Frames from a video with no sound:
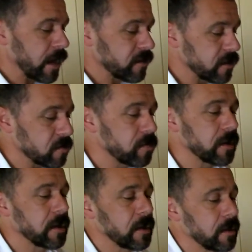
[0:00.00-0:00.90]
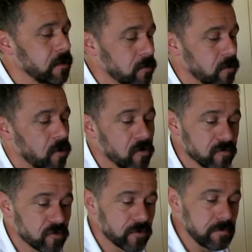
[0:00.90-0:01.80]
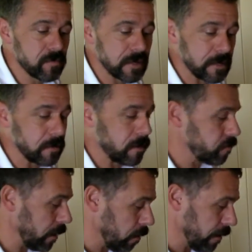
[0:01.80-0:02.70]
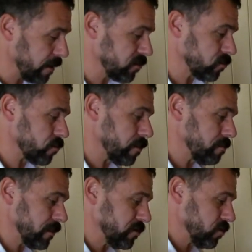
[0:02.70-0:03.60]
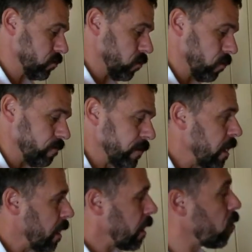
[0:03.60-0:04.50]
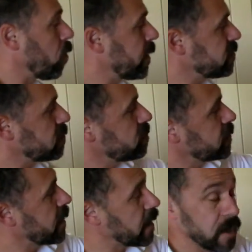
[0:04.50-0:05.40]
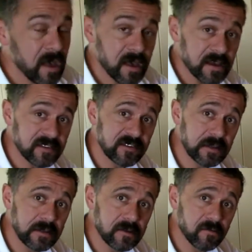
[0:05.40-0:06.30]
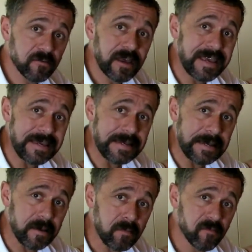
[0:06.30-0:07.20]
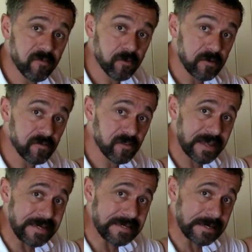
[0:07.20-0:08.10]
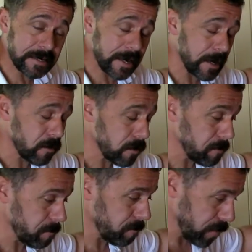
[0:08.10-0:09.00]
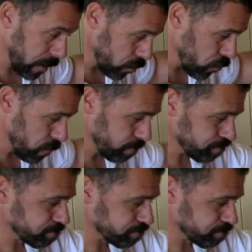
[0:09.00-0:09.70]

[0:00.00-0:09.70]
And then a pair of crimping pliers or crimping tool. Oh, and don't forget a cylinder of helium for inflating our balloon.